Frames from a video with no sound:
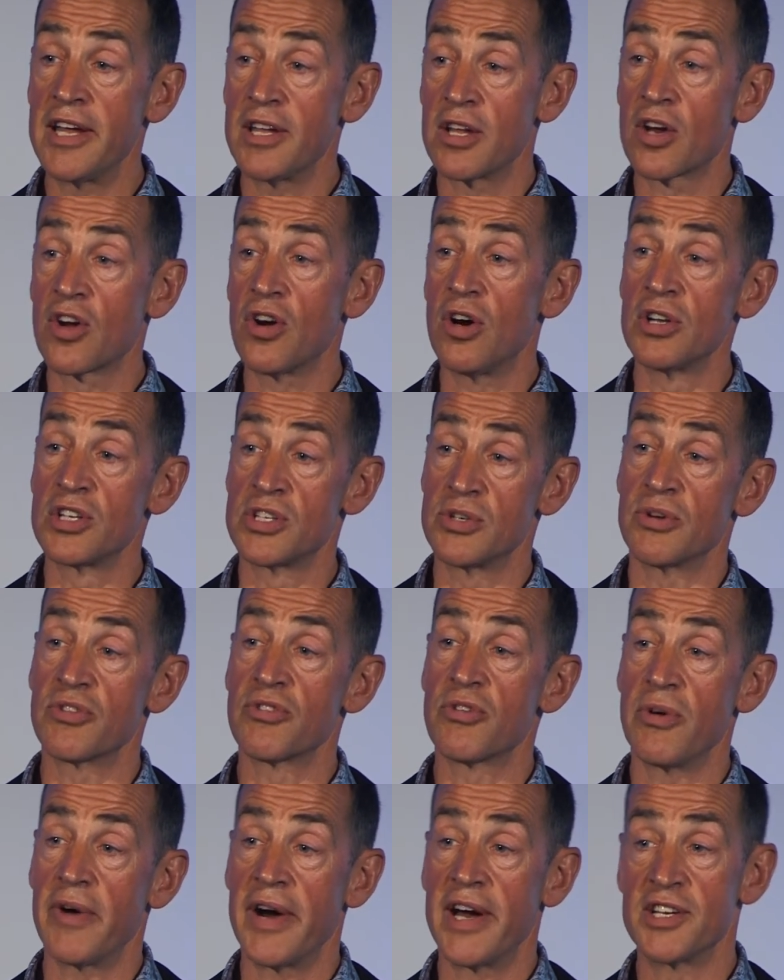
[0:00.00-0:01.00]
and the conduit
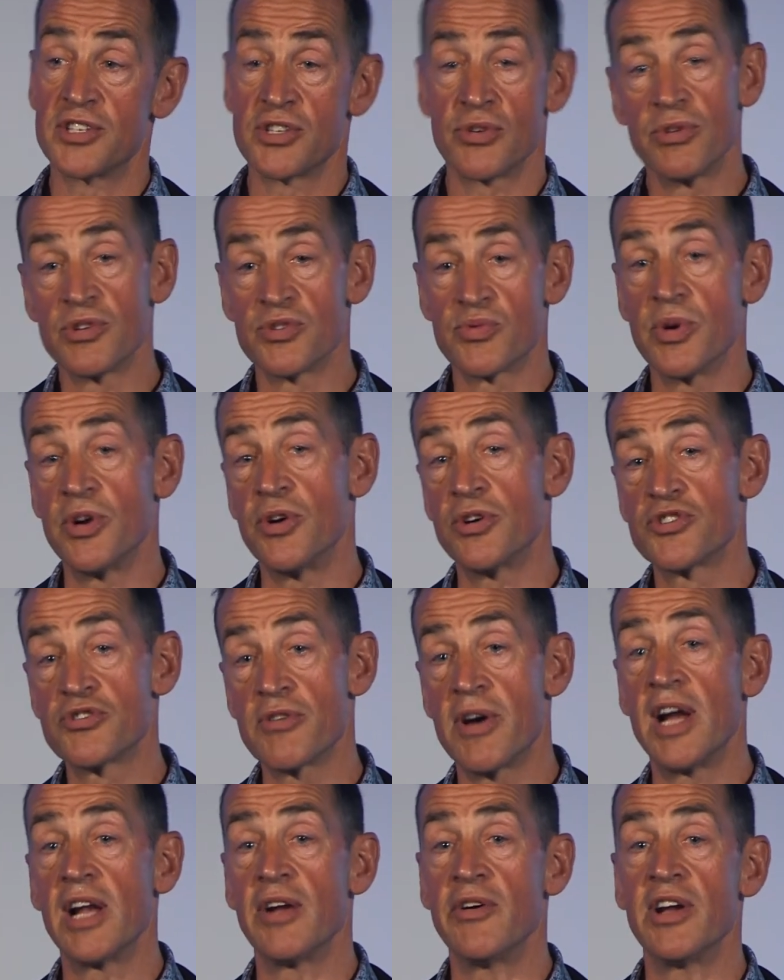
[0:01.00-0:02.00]
through Asia is where
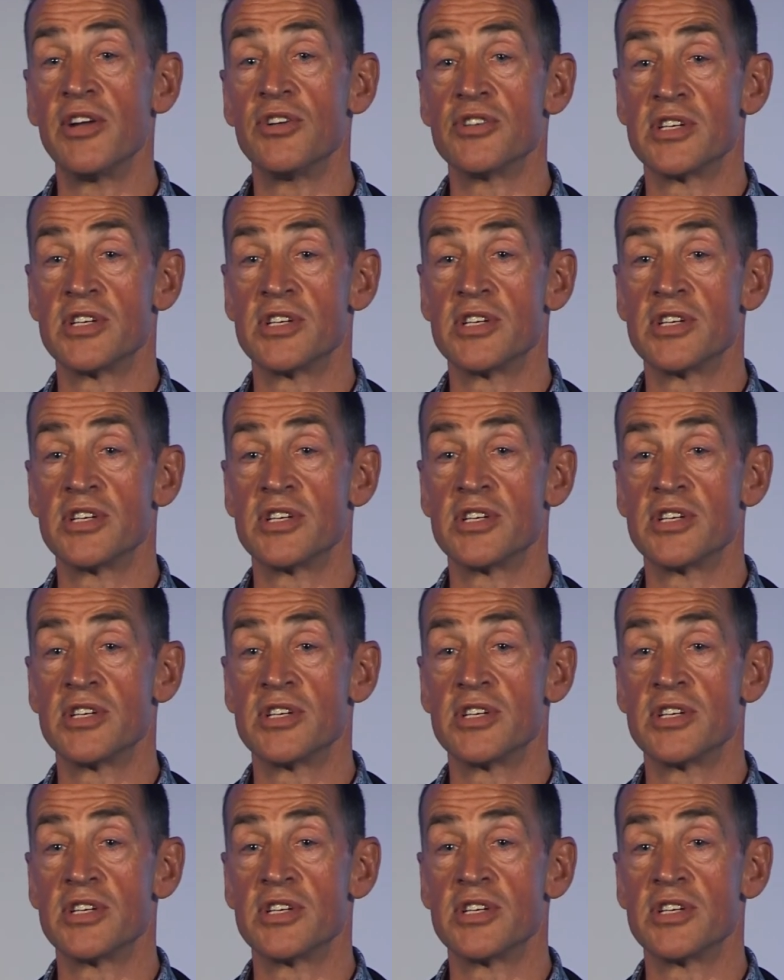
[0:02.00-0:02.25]
Australia and New